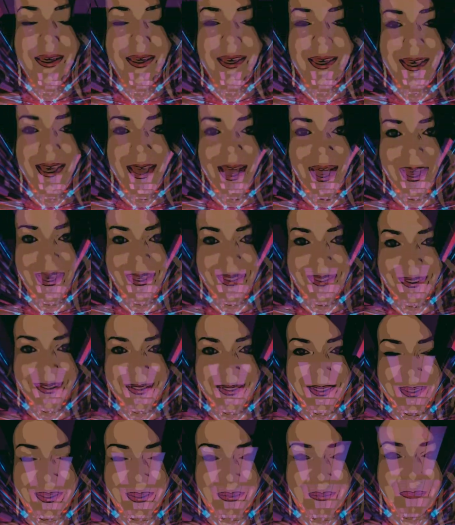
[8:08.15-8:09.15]

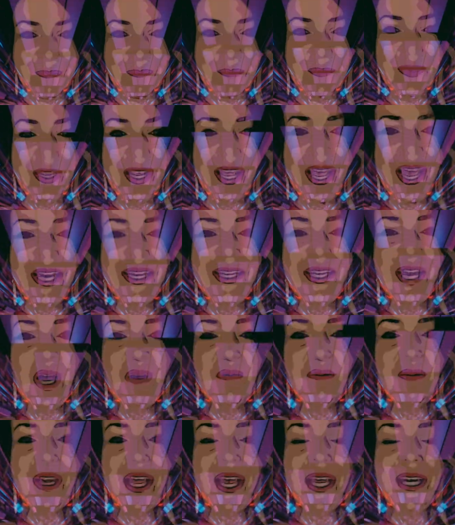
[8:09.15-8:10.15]
Yes.
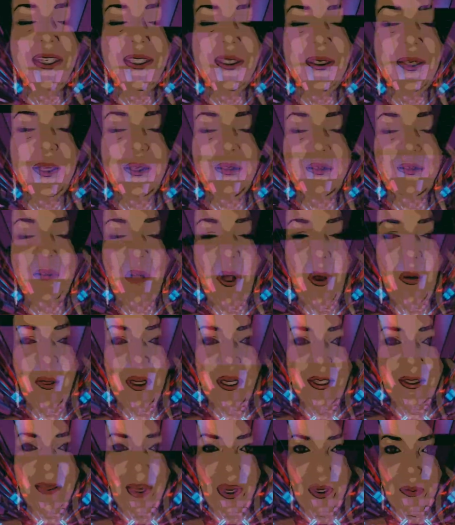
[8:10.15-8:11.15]
Now place your
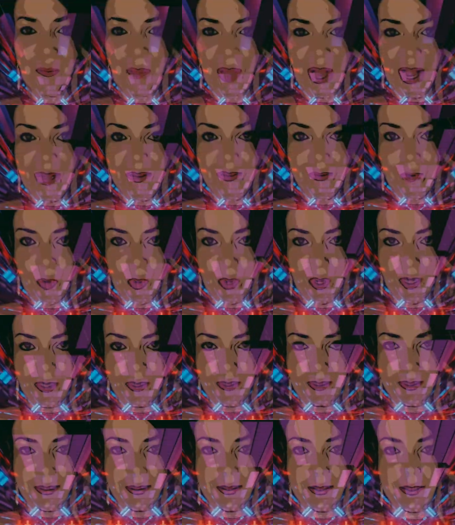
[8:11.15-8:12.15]
focus on my
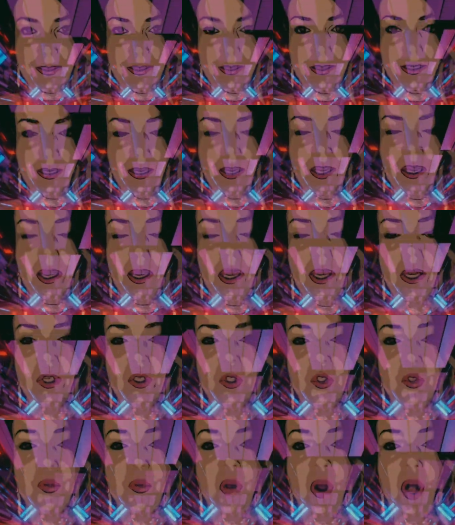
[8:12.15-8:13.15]
voice.
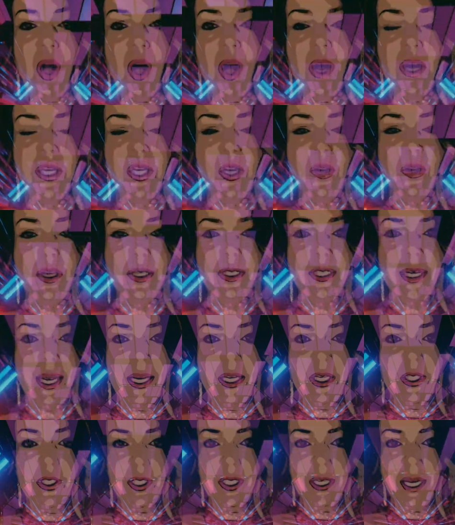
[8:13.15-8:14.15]
Draw your
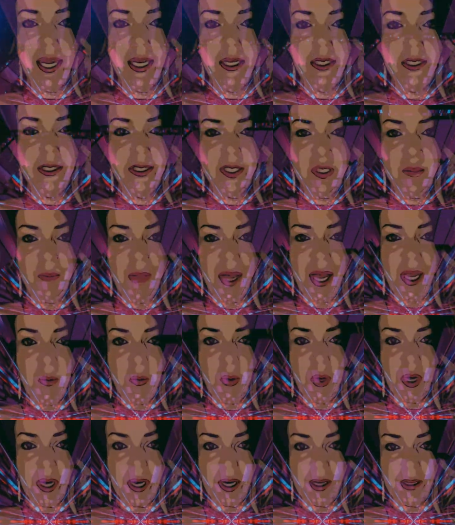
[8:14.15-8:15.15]
attention into my
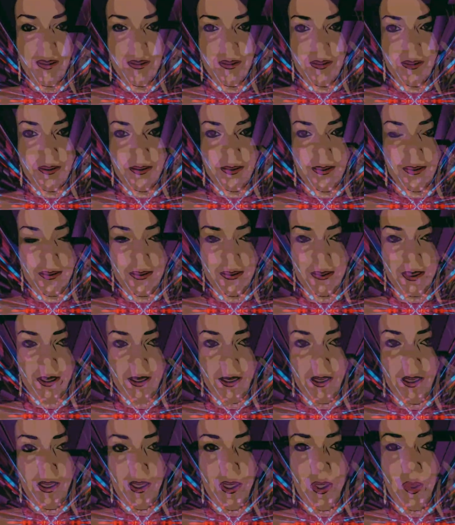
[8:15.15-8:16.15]
words.
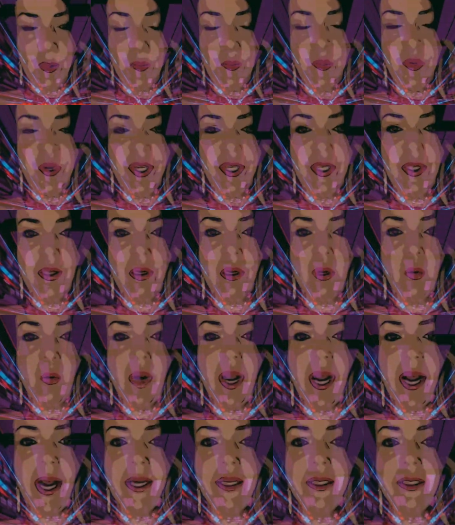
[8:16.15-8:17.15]
Bring your
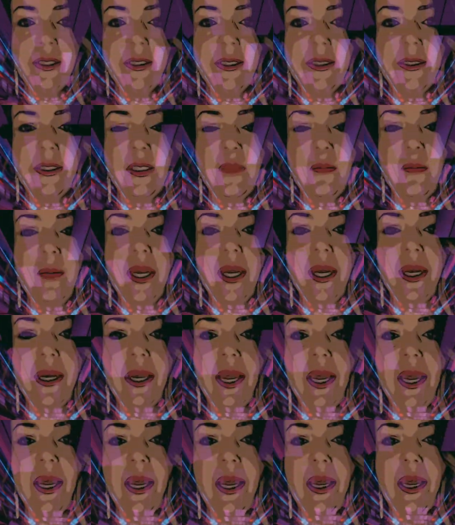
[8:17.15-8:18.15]
awareness to
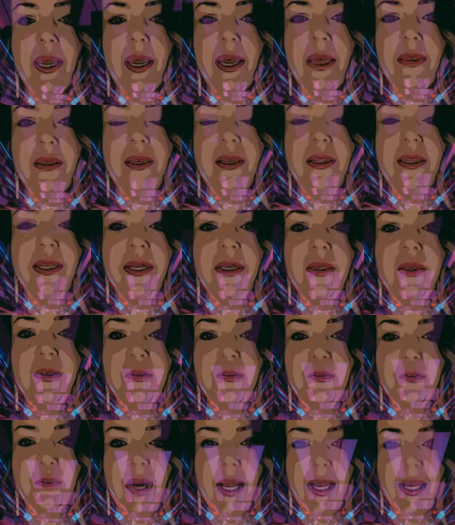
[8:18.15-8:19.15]
me and the little
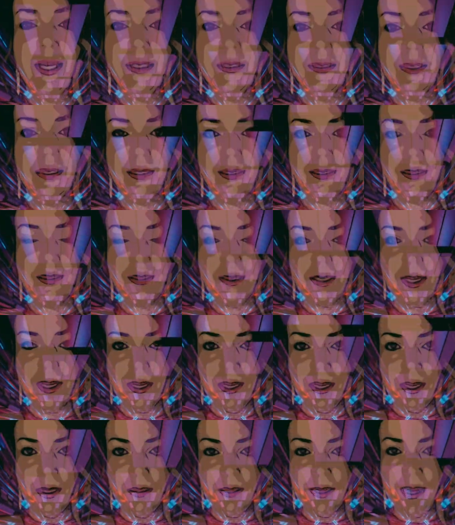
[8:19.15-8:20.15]
phrases
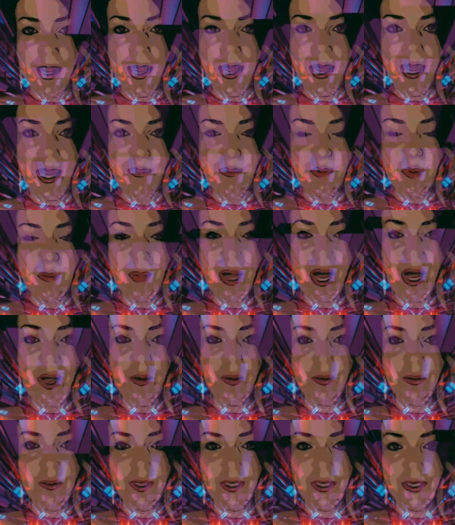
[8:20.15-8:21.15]
that I'm
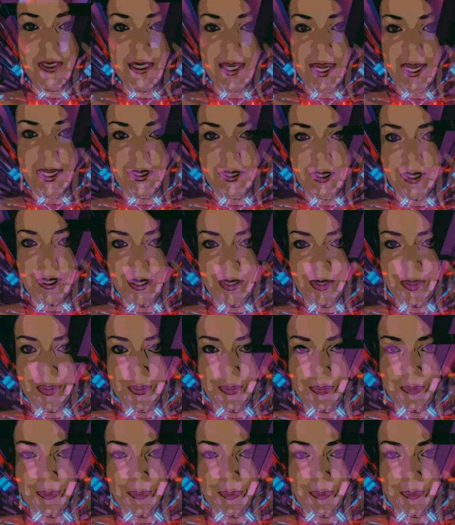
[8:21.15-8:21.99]
about to say to you,